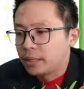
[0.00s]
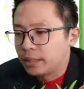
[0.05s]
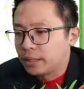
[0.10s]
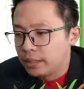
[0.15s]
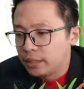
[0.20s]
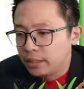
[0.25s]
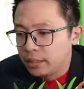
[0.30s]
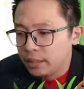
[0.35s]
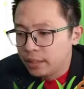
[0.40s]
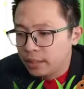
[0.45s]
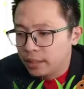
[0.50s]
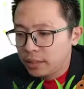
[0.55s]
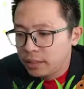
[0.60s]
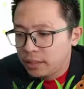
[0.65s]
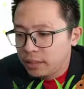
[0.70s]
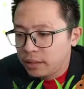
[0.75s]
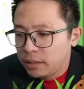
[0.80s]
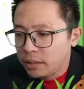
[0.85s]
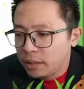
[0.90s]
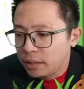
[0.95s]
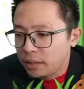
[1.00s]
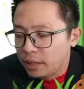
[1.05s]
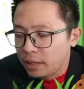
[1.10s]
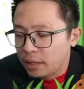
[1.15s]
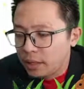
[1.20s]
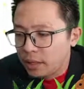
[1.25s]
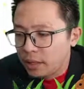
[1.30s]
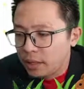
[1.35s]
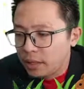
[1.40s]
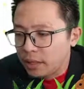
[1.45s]
E
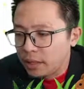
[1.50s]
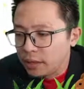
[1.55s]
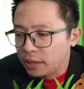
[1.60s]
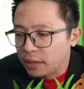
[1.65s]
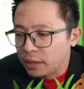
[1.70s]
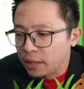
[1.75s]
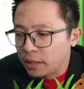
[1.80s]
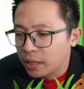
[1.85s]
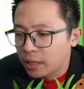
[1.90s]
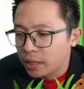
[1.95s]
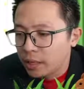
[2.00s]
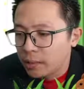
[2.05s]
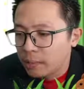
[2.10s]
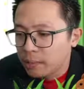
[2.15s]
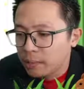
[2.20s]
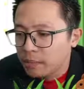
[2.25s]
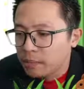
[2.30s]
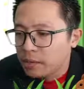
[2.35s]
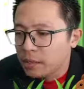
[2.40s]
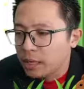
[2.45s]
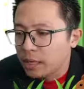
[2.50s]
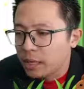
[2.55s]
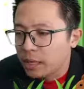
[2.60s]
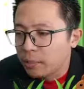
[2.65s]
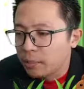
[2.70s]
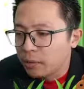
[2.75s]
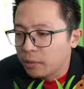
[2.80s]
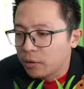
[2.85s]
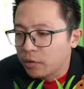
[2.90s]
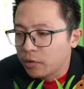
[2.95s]
and M, they are
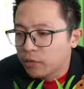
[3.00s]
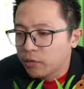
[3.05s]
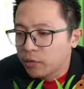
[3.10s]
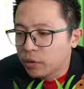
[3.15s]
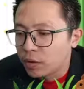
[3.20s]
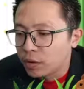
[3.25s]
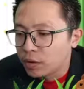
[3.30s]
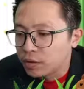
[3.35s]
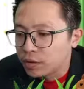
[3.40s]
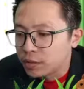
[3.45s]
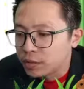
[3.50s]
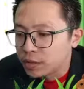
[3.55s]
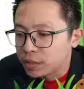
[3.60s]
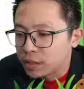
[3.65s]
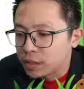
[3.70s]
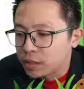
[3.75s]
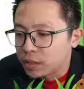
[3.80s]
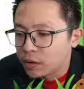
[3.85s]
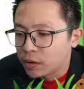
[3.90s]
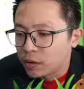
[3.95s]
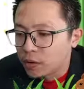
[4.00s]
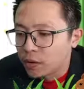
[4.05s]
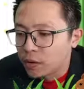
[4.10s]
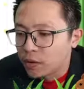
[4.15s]
both constant.